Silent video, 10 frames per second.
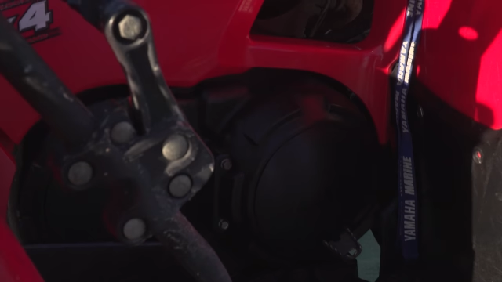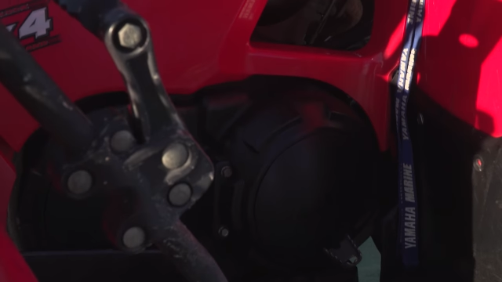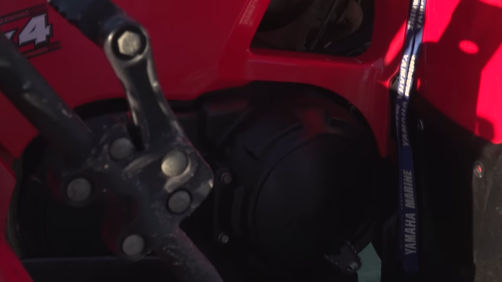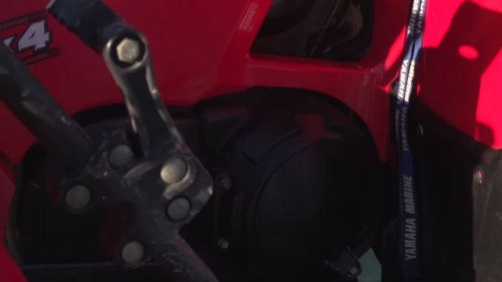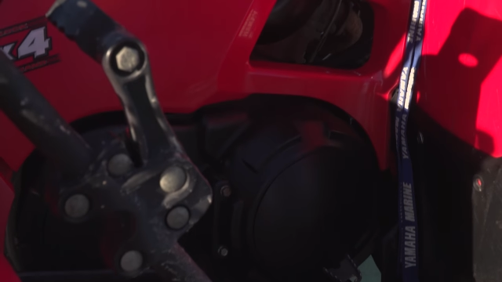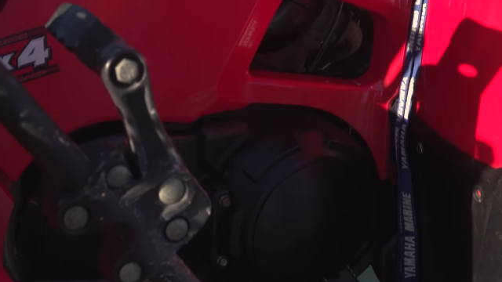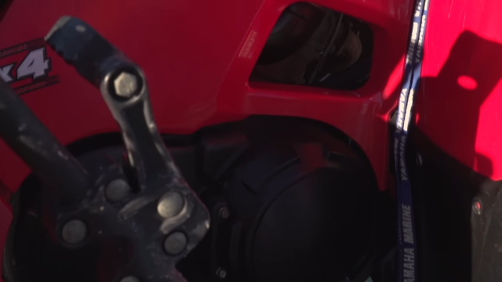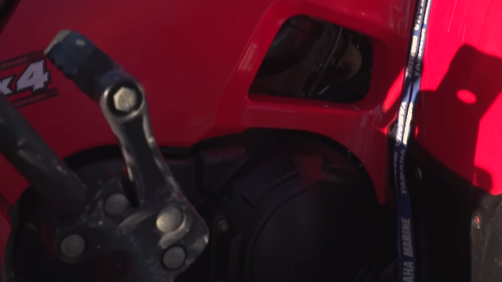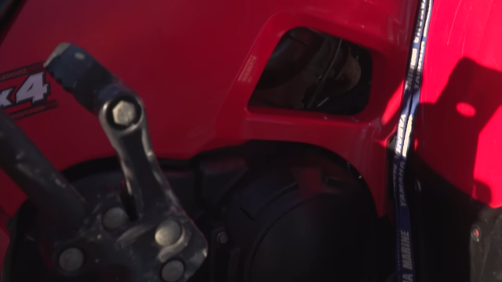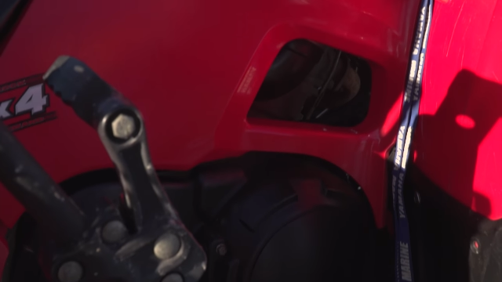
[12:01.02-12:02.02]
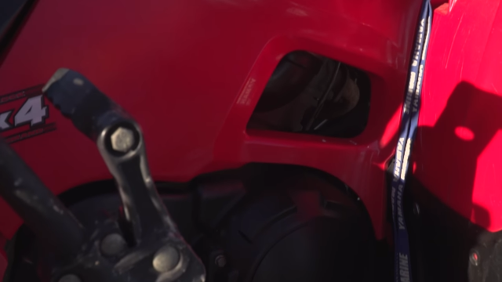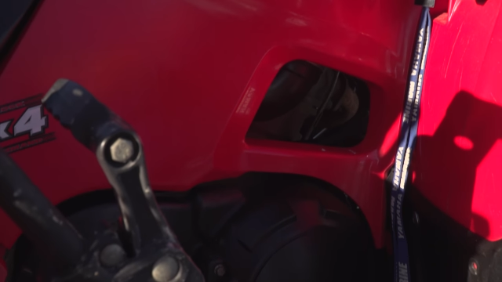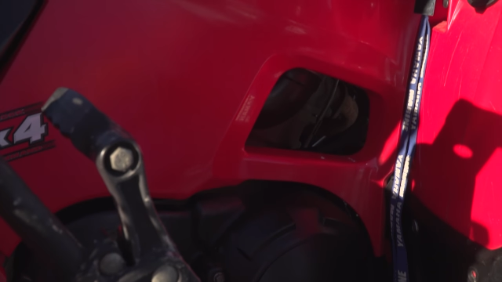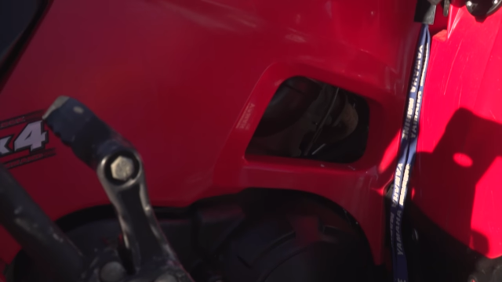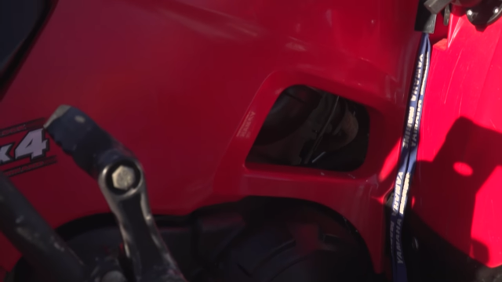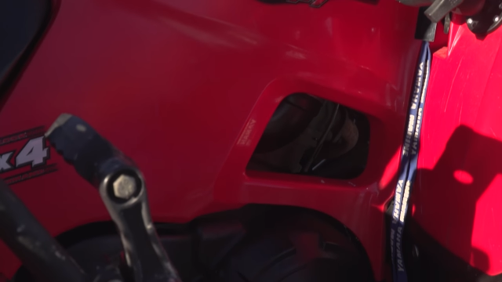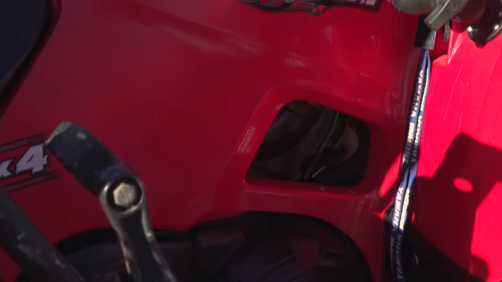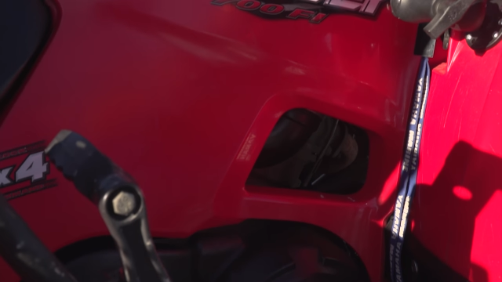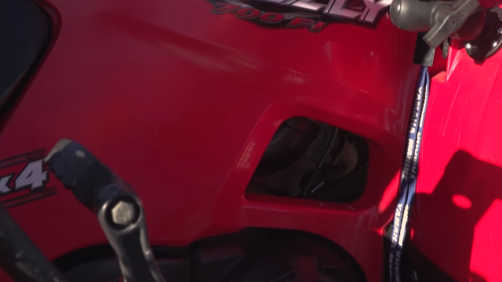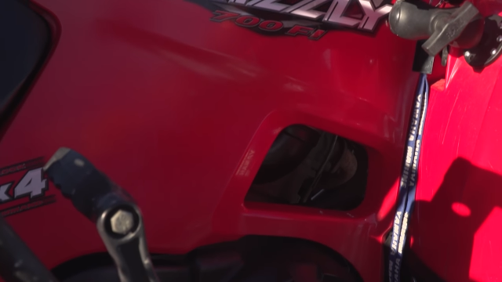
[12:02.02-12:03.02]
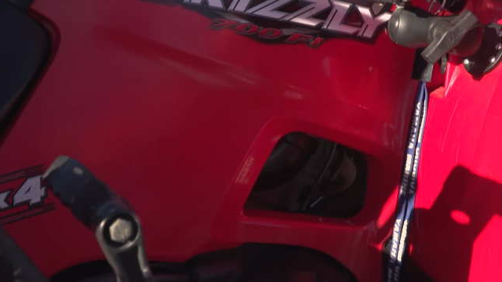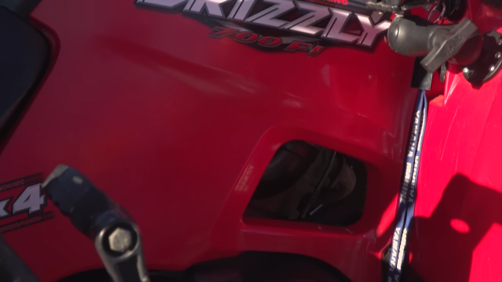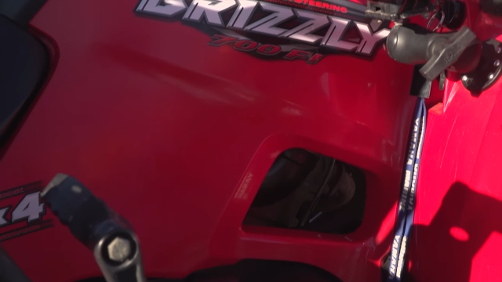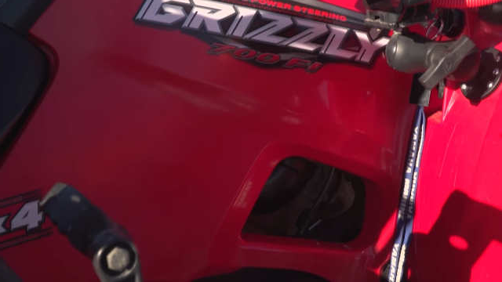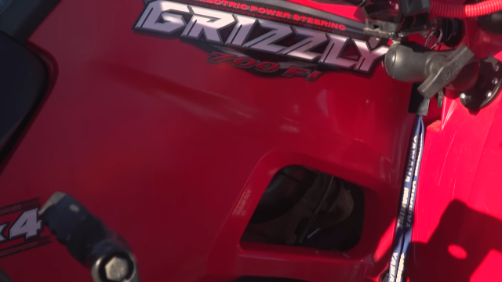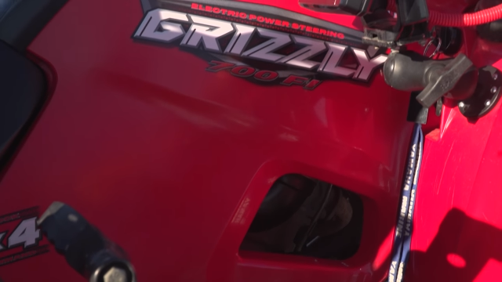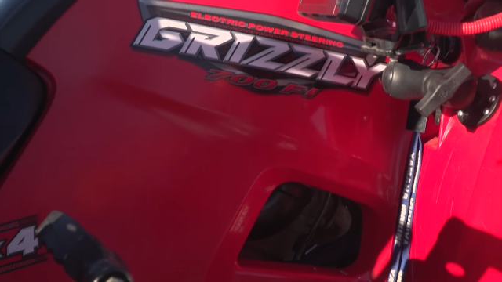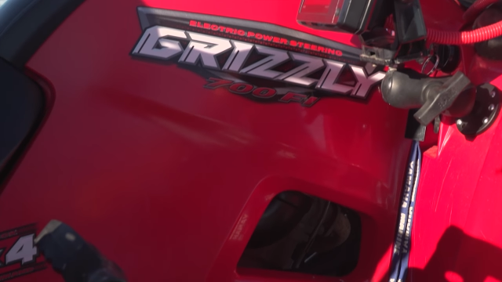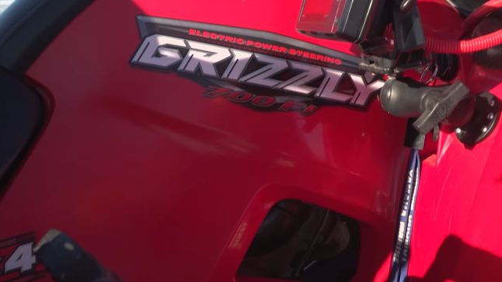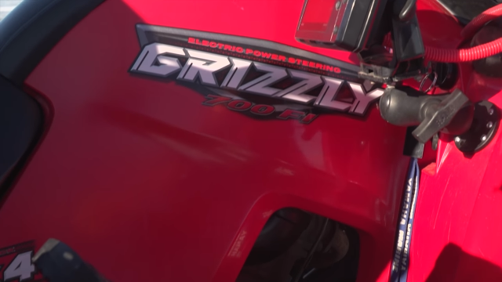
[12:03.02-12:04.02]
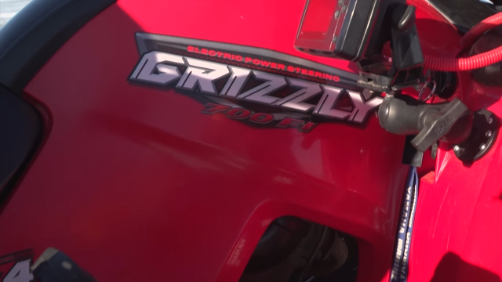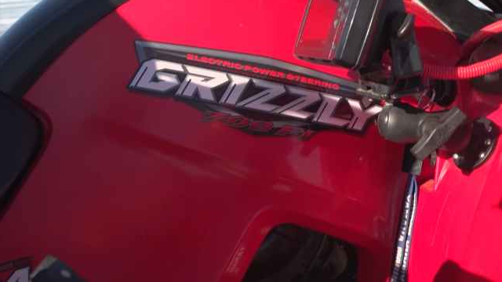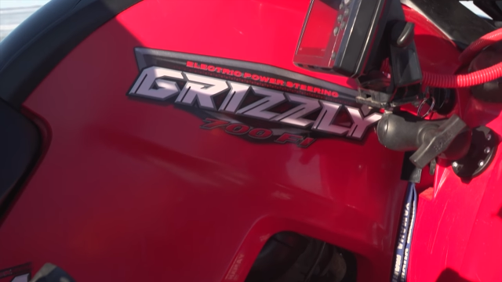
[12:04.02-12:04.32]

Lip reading: [unreadable: no face in view]